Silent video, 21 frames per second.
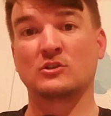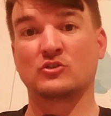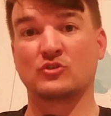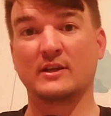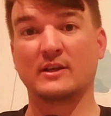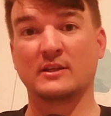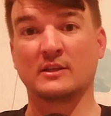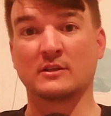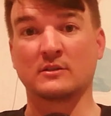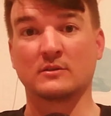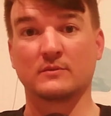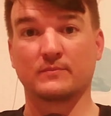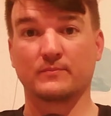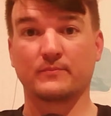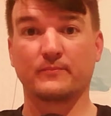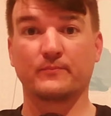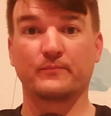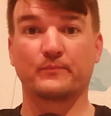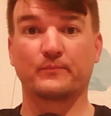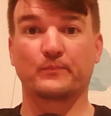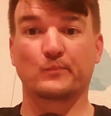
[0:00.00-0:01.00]
trading.
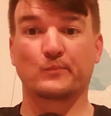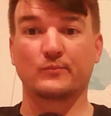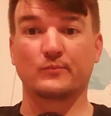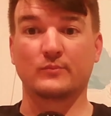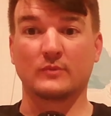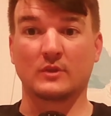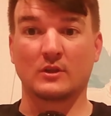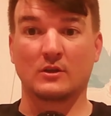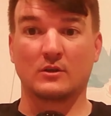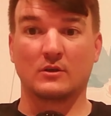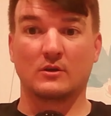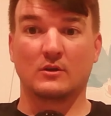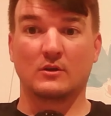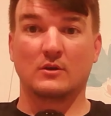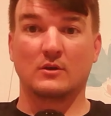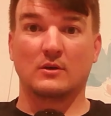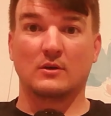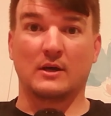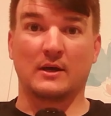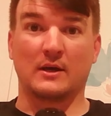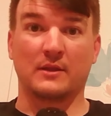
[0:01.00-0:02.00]

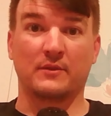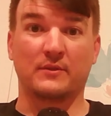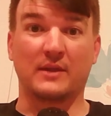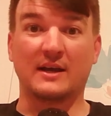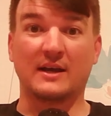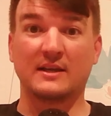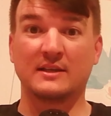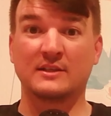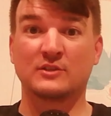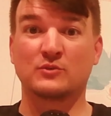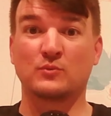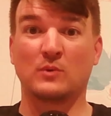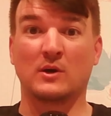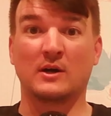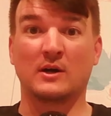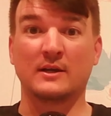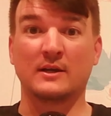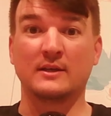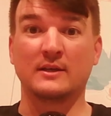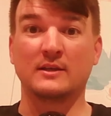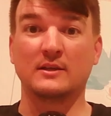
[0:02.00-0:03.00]
And that is
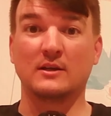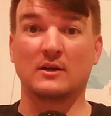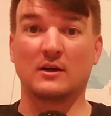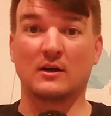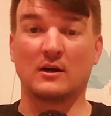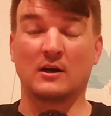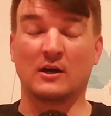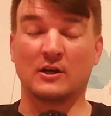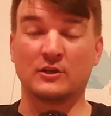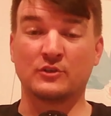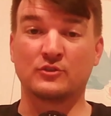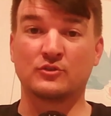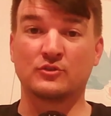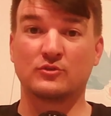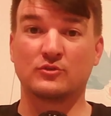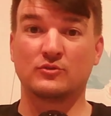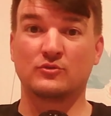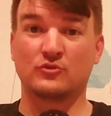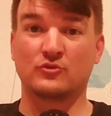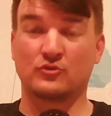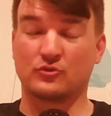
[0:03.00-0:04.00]
why I
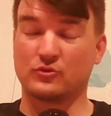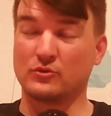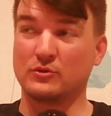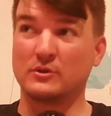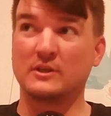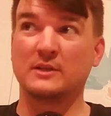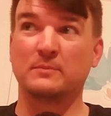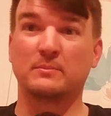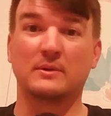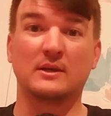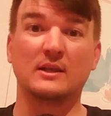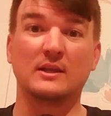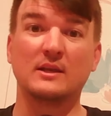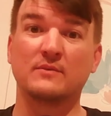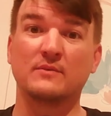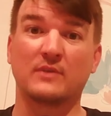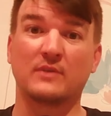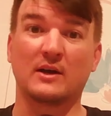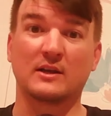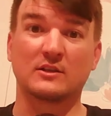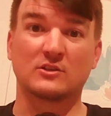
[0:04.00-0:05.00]
truly
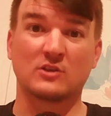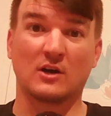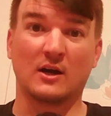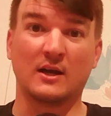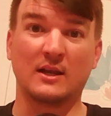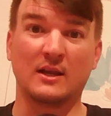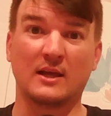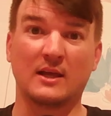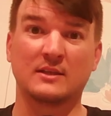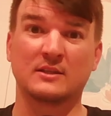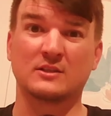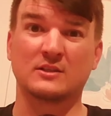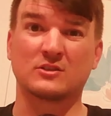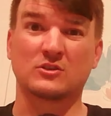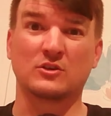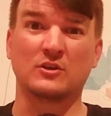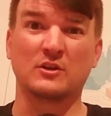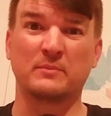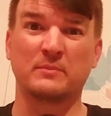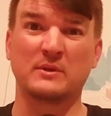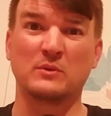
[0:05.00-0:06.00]
believe that Thailand is
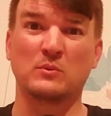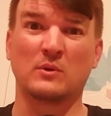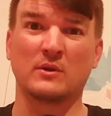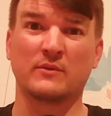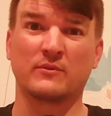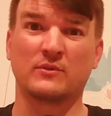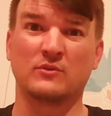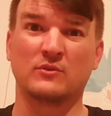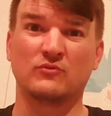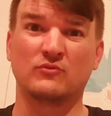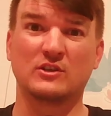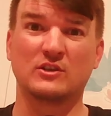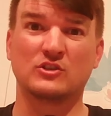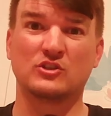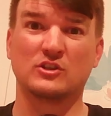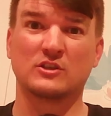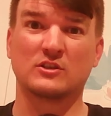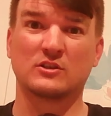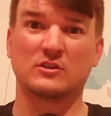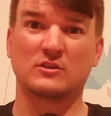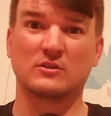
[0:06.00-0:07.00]
going to be one of the
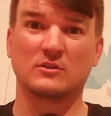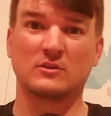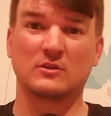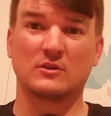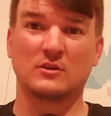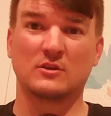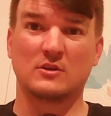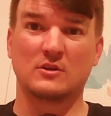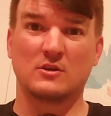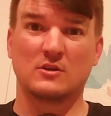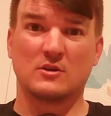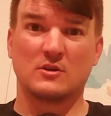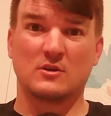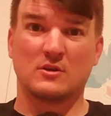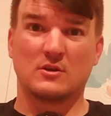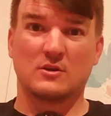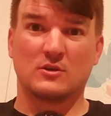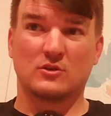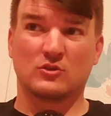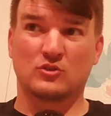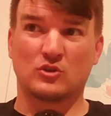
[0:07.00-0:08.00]

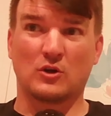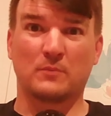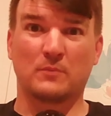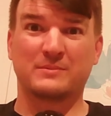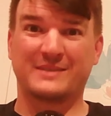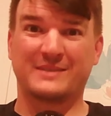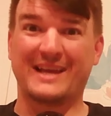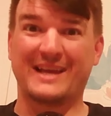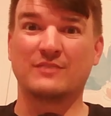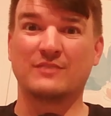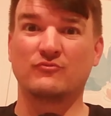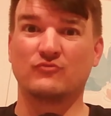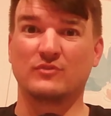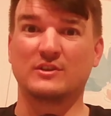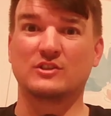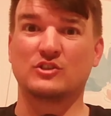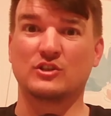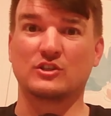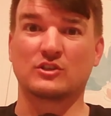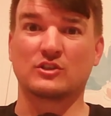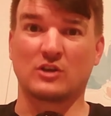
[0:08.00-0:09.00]
top 10
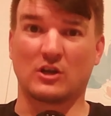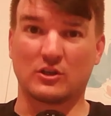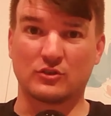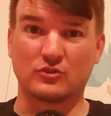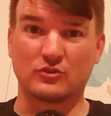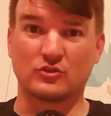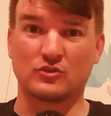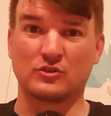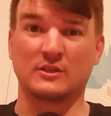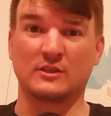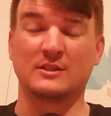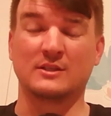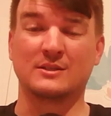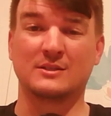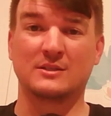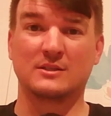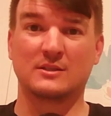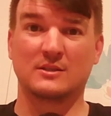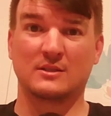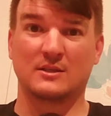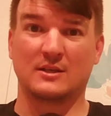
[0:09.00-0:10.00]
richest
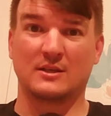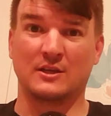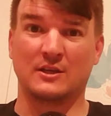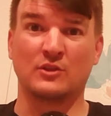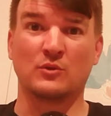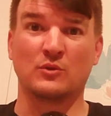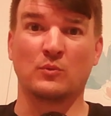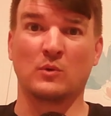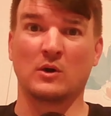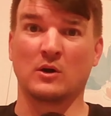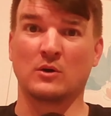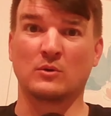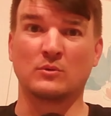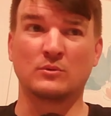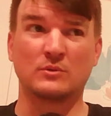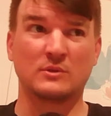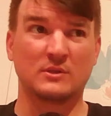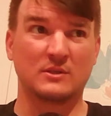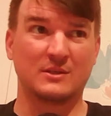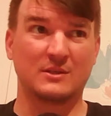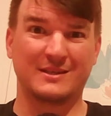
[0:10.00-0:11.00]
countries in the
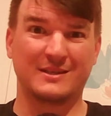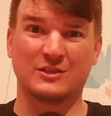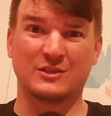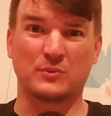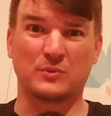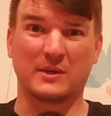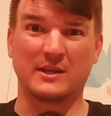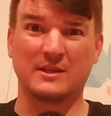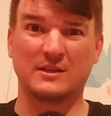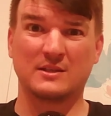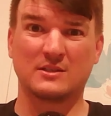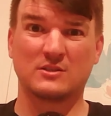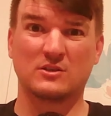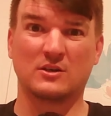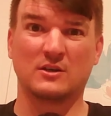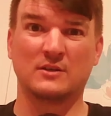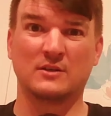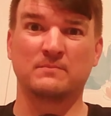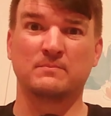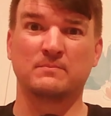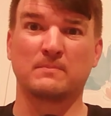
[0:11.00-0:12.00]
world in 20 years'
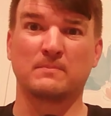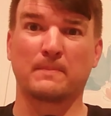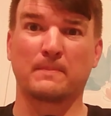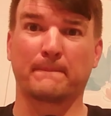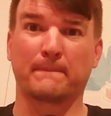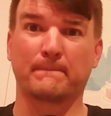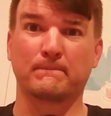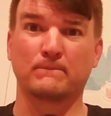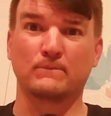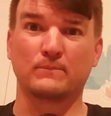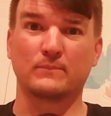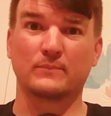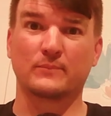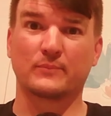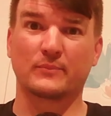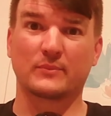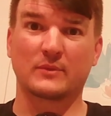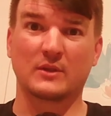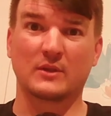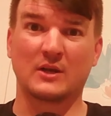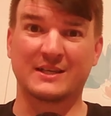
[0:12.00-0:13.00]
time.
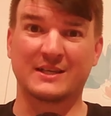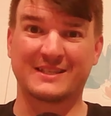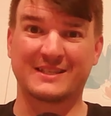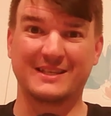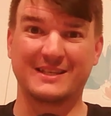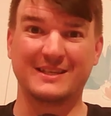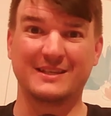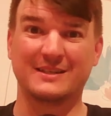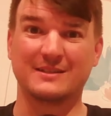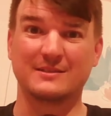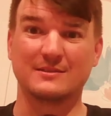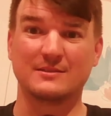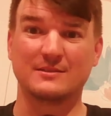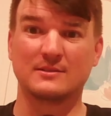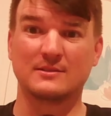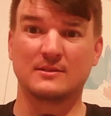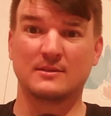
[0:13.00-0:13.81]
I see it.